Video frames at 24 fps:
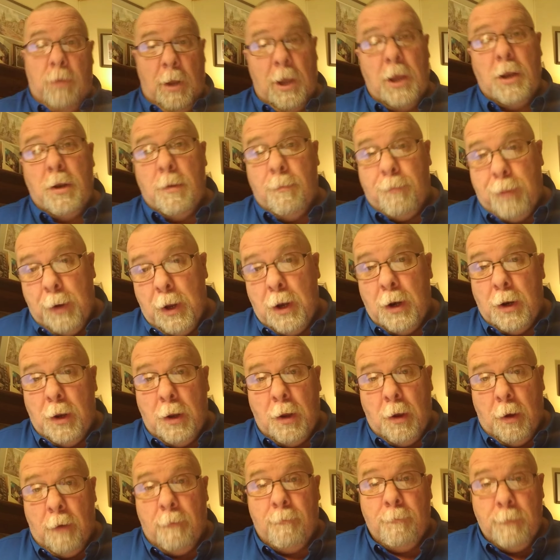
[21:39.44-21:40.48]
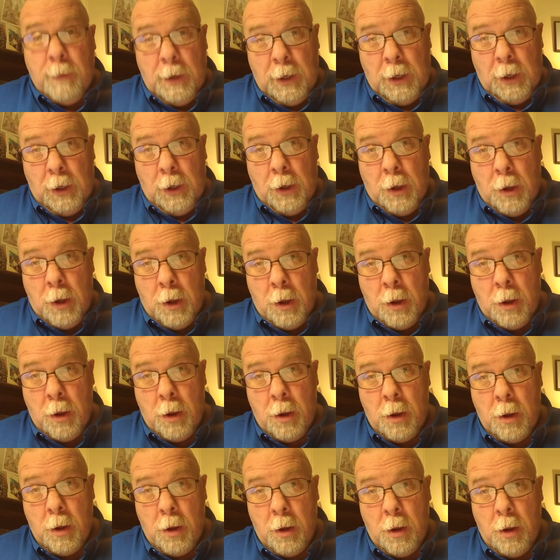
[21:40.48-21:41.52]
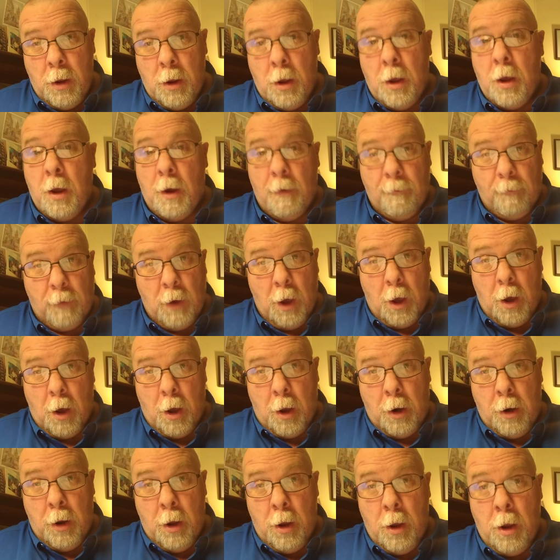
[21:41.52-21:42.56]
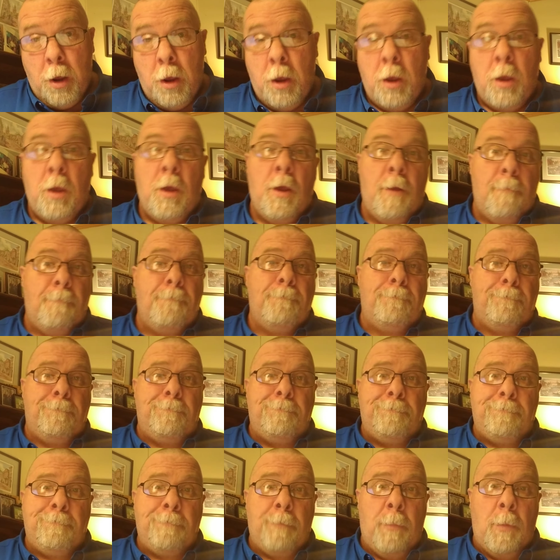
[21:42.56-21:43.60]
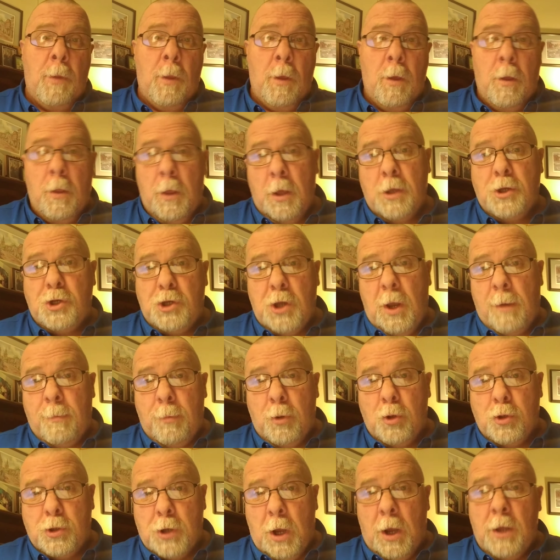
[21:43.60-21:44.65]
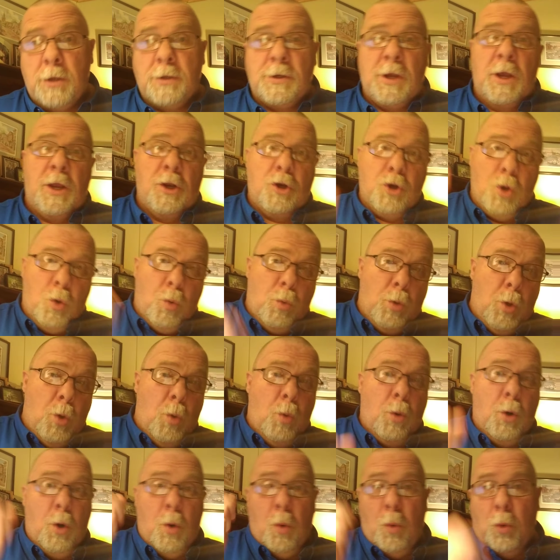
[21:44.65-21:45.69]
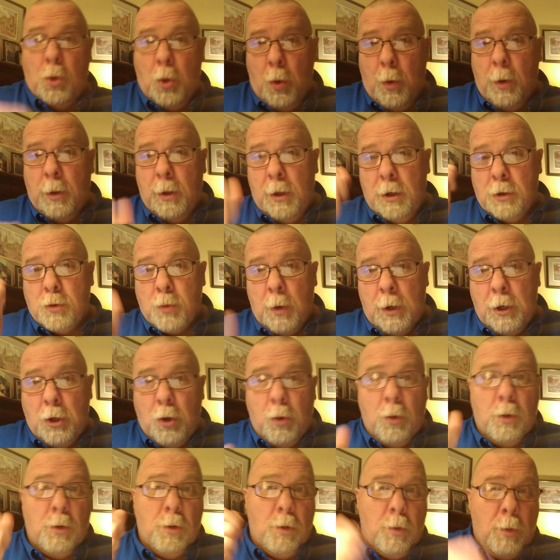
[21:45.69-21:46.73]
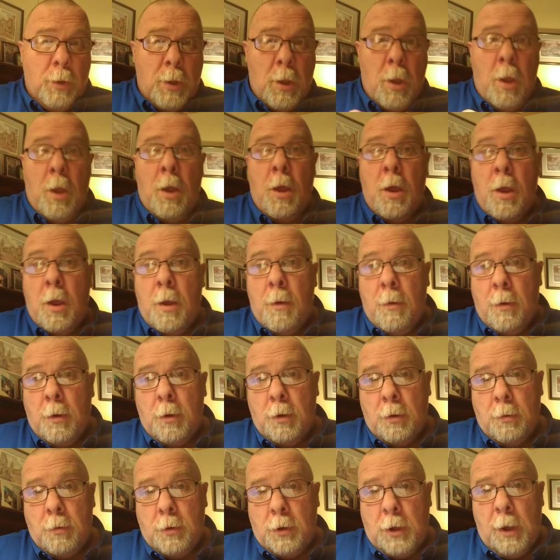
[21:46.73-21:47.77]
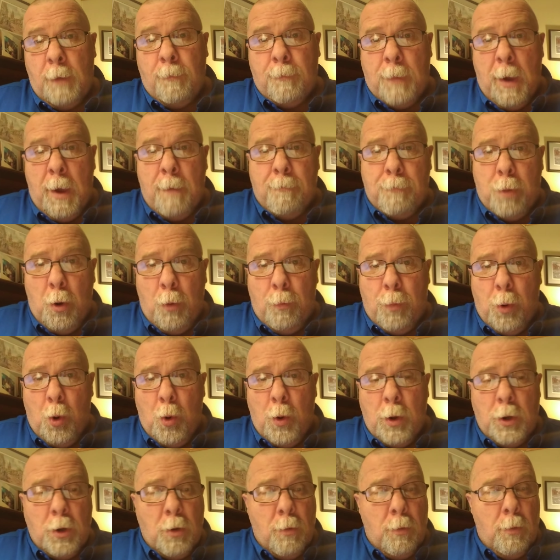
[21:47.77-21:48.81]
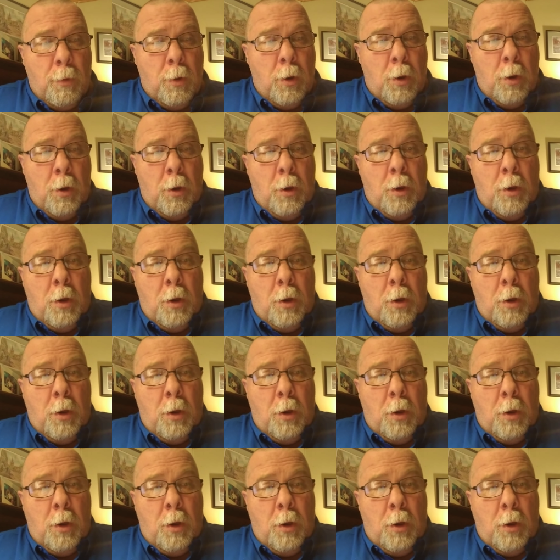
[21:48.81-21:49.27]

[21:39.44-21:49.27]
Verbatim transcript: independent of me, of God. Hmm. This Jebusite saying, do, do, do, do it this way, do it this. Keep that poo-poo in your